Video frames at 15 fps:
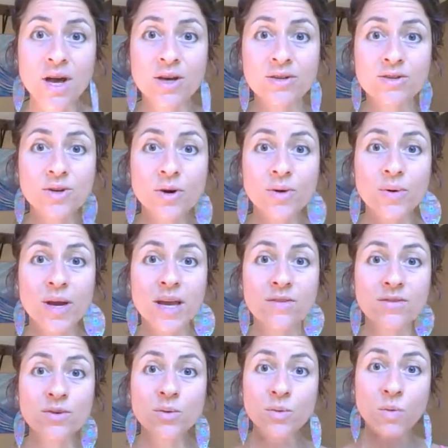So if
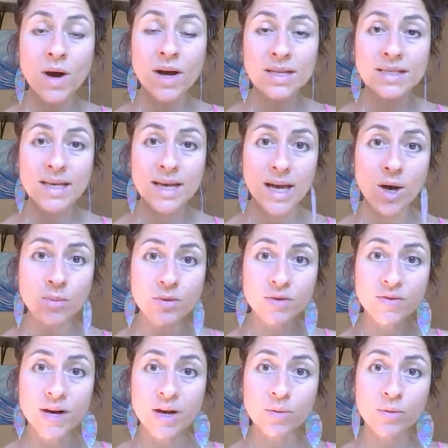you want to help, you've
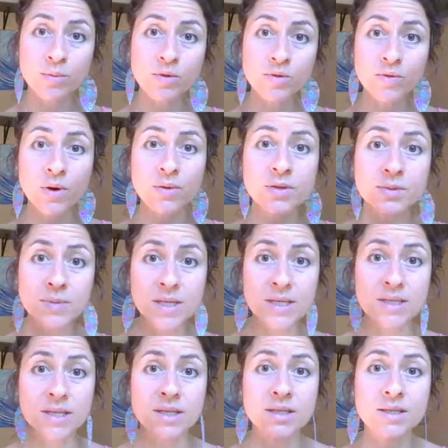got to remove those
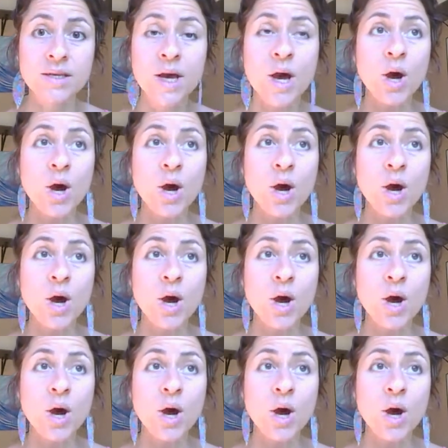pieces.